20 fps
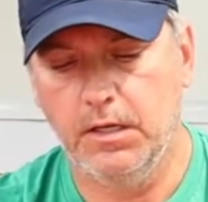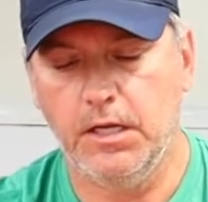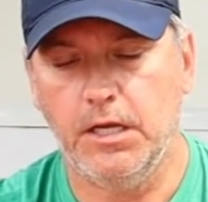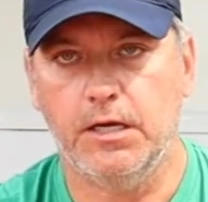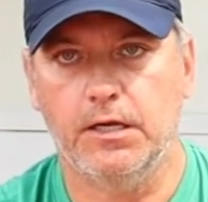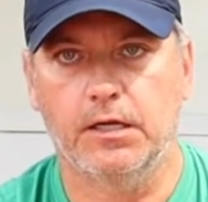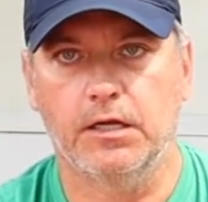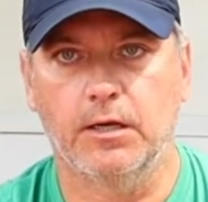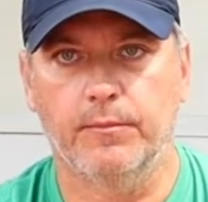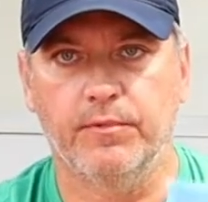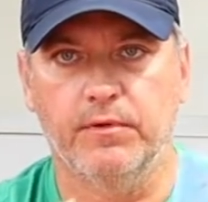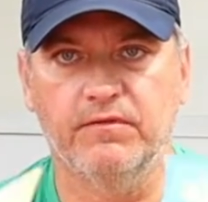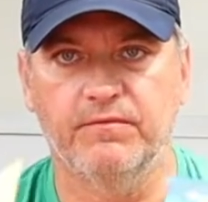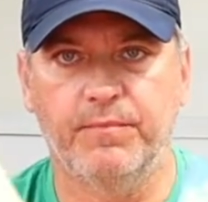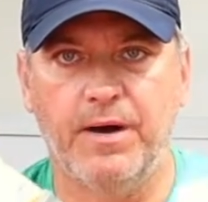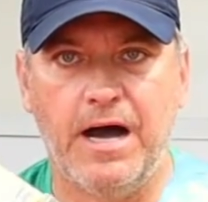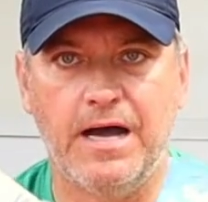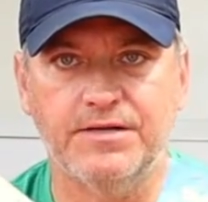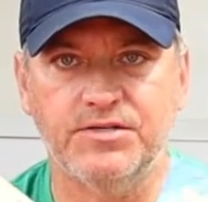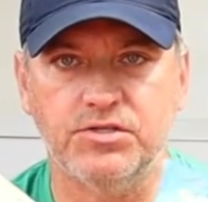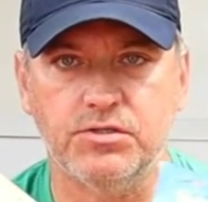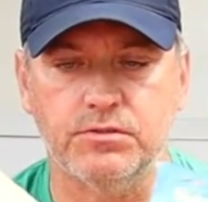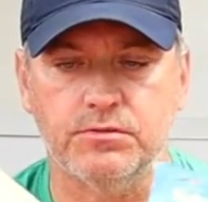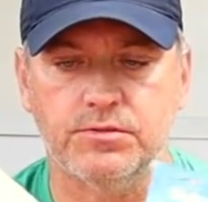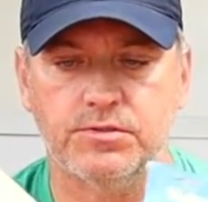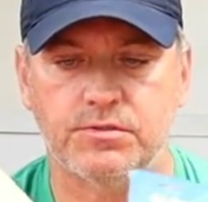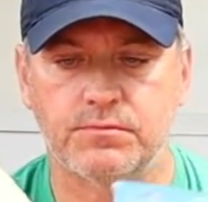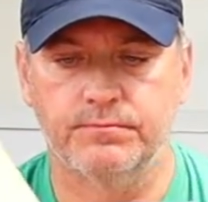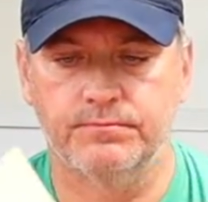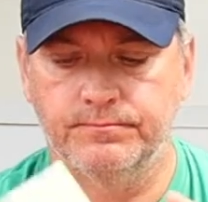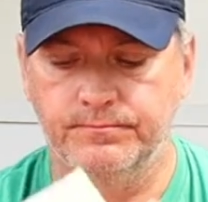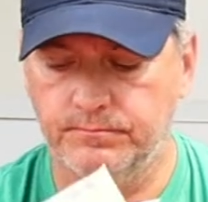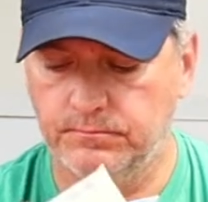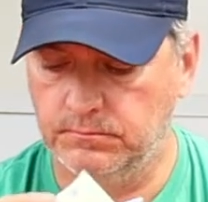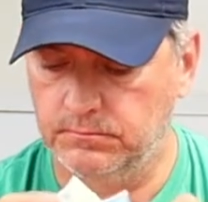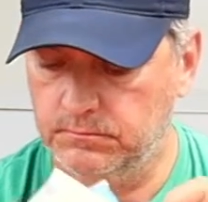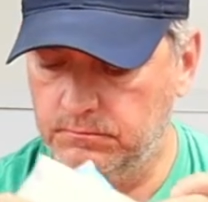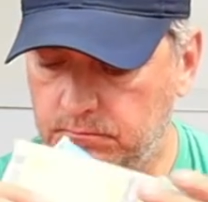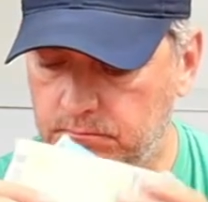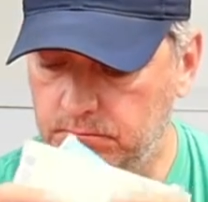And a couple of ponchos.
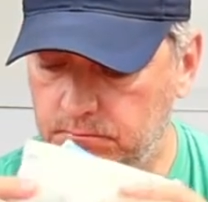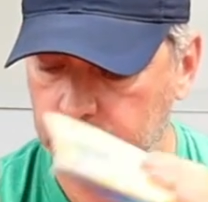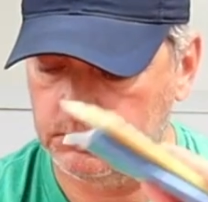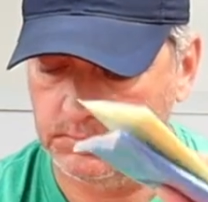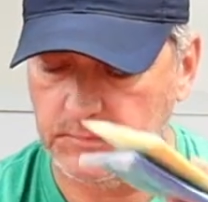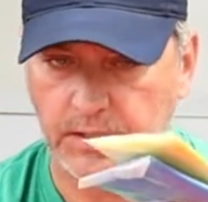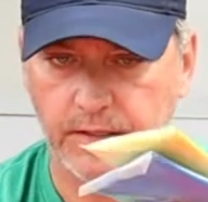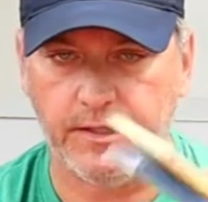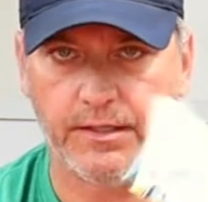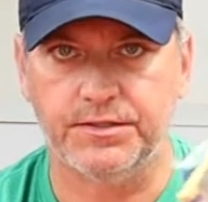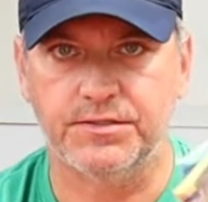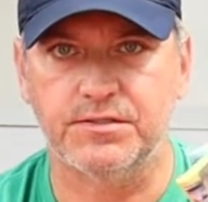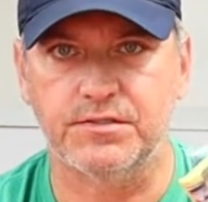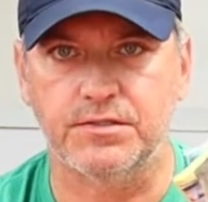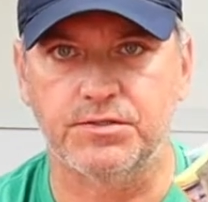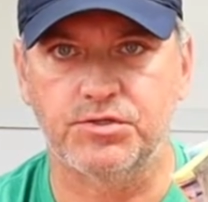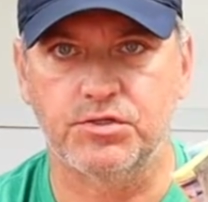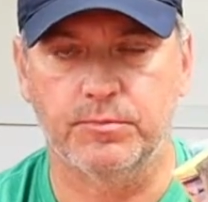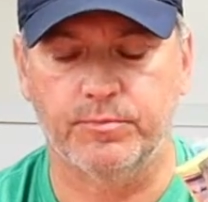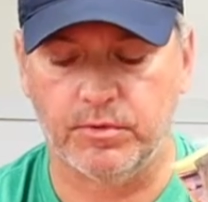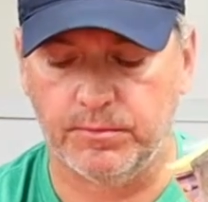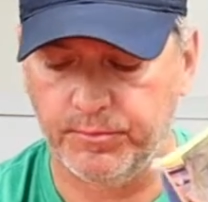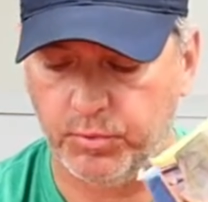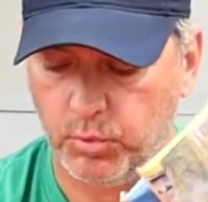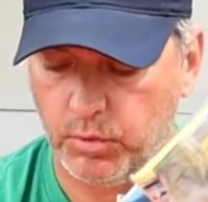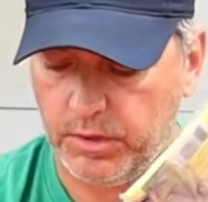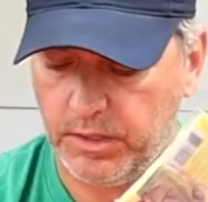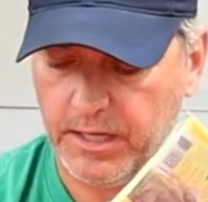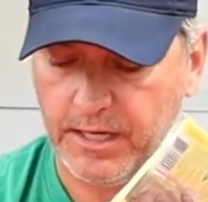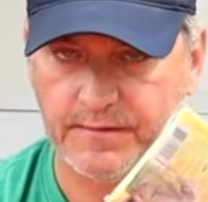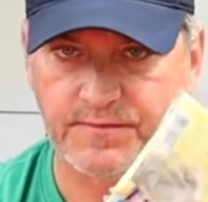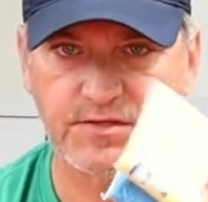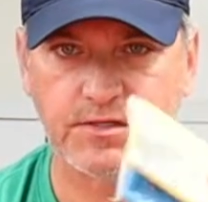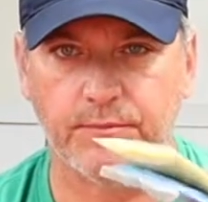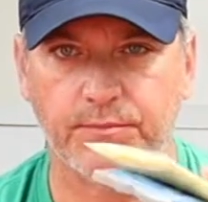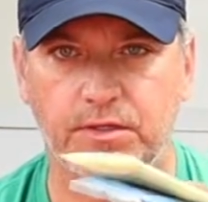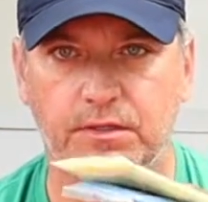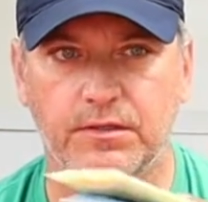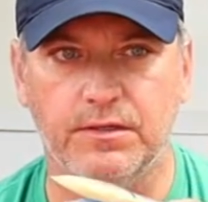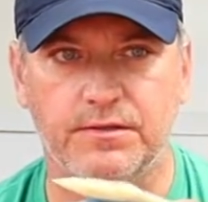I think it's super important to have
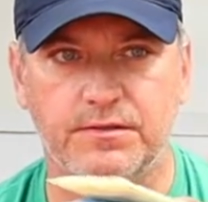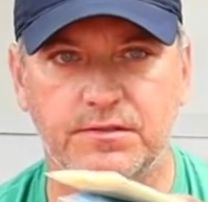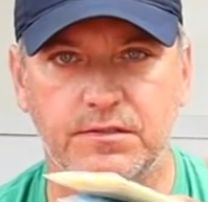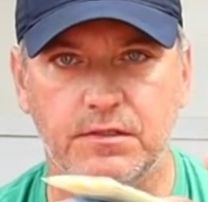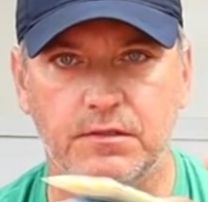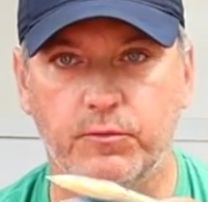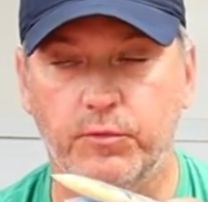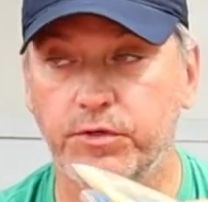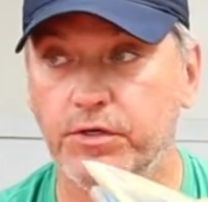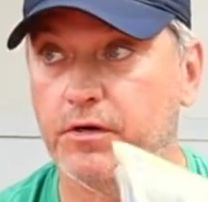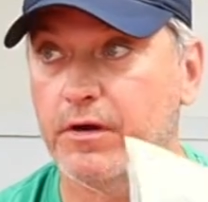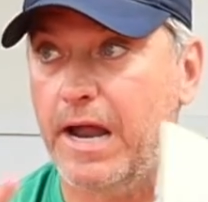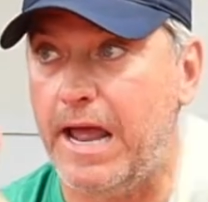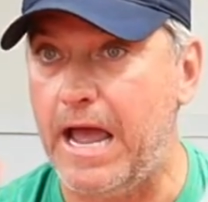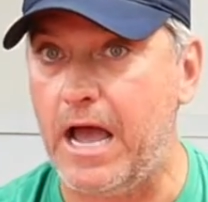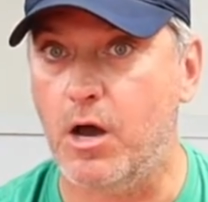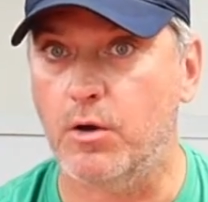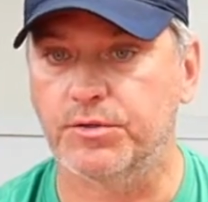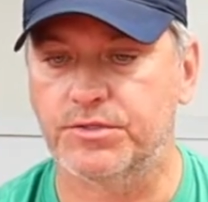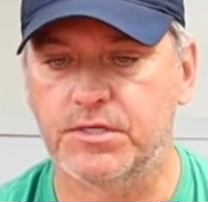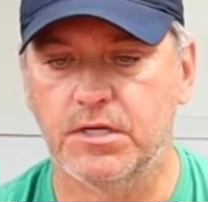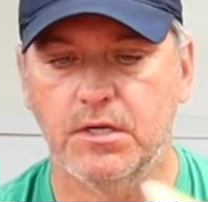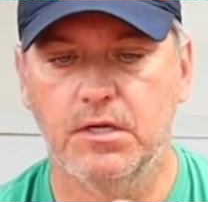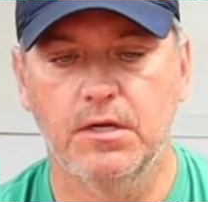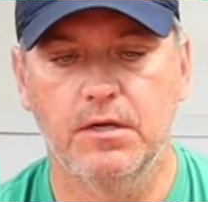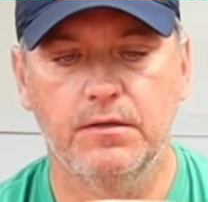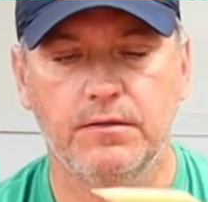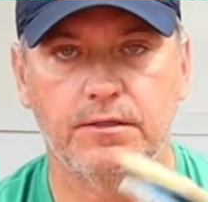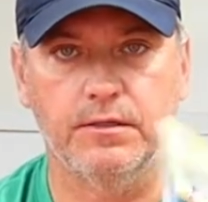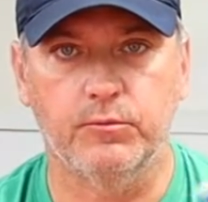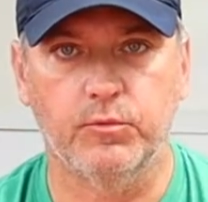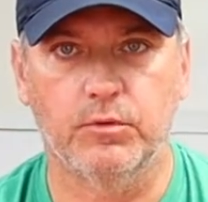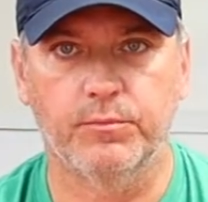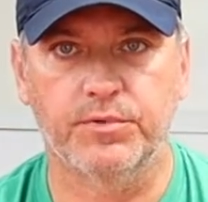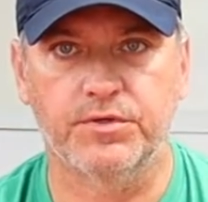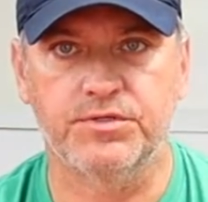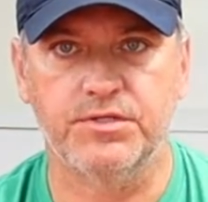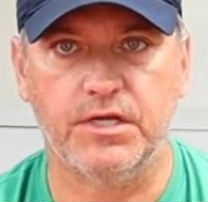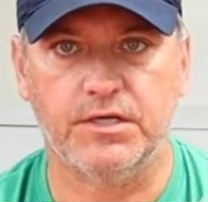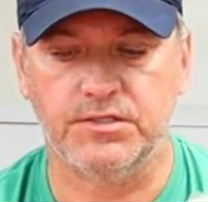something that when you're out that will
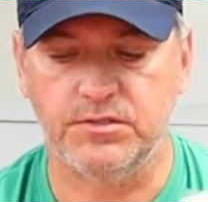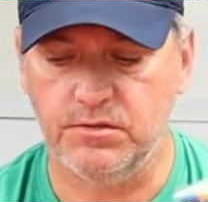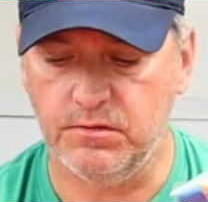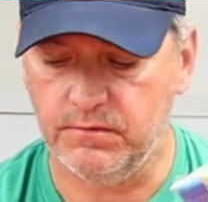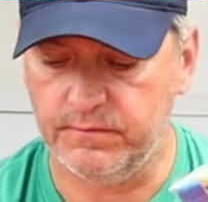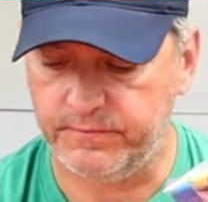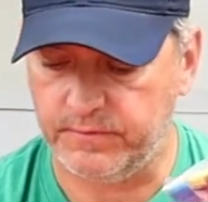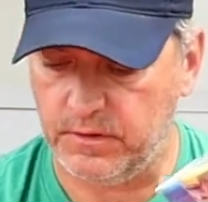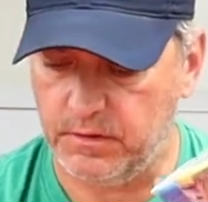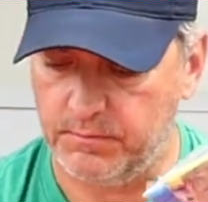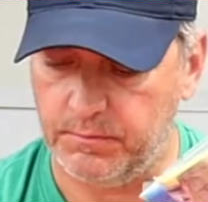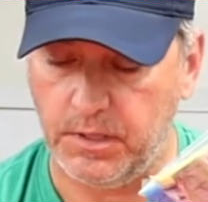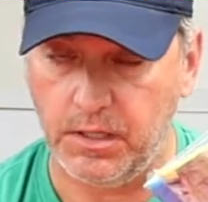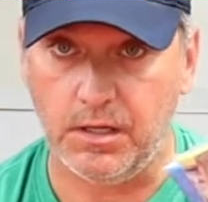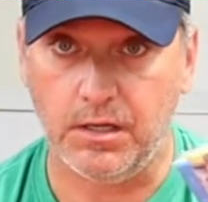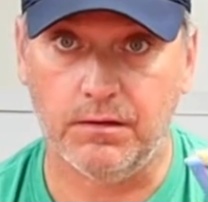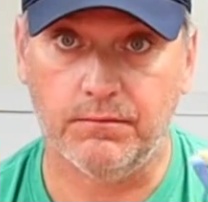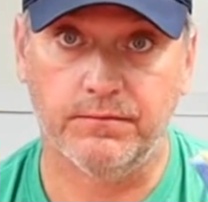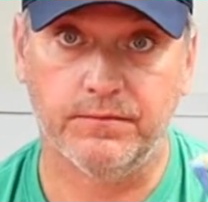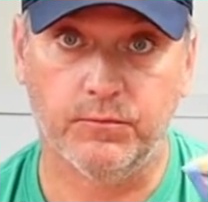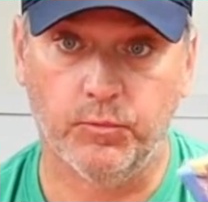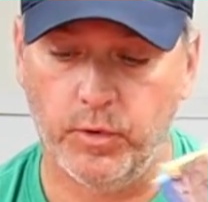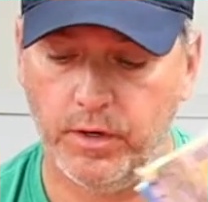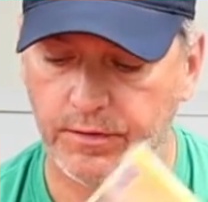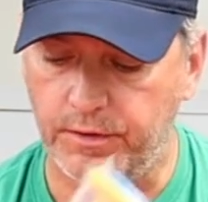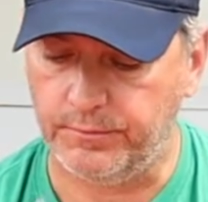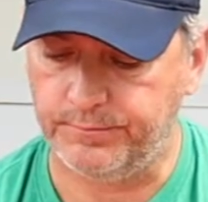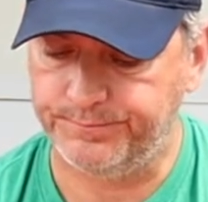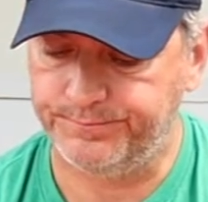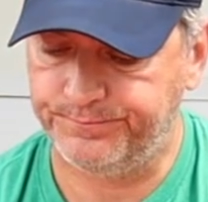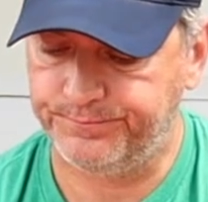protect you from weather.